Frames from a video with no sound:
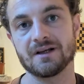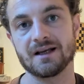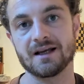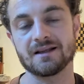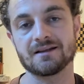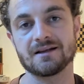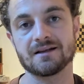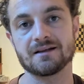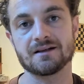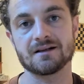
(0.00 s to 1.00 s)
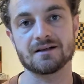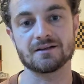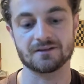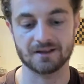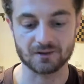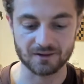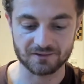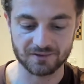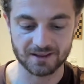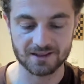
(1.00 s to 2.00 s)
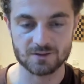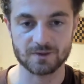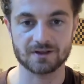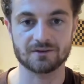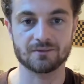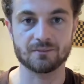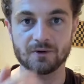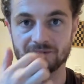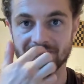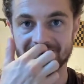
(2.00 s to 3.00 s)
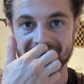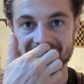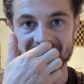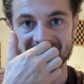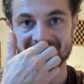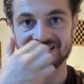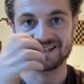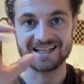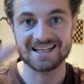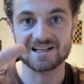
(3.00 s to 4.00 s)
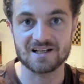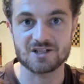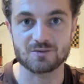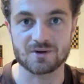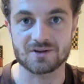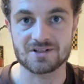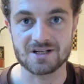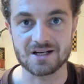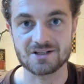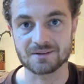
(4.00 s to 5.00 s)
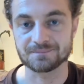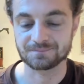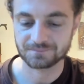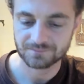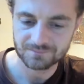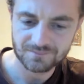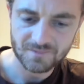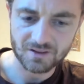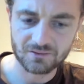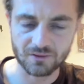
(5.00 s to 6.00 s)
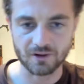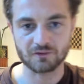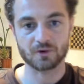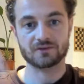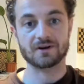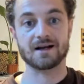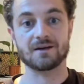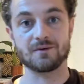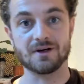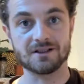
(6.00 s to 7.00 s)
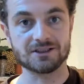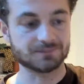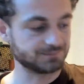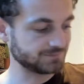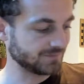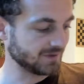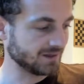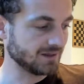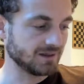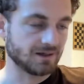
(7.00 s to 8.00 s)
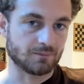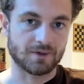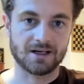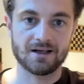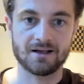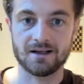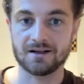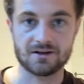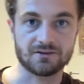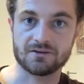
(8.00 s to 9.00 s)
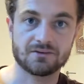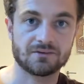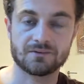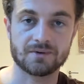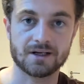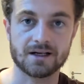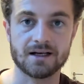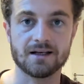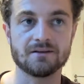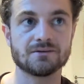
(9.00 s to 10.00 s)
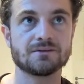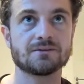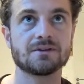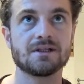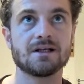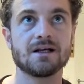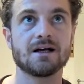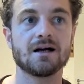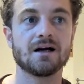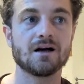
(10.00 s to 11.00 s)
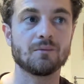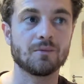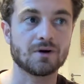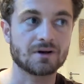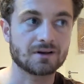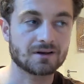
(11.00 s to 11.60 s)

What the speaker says: And then they call it Finglish because mostly they use English pronunciation. So, of course, I am Dutch. My English is very high level, but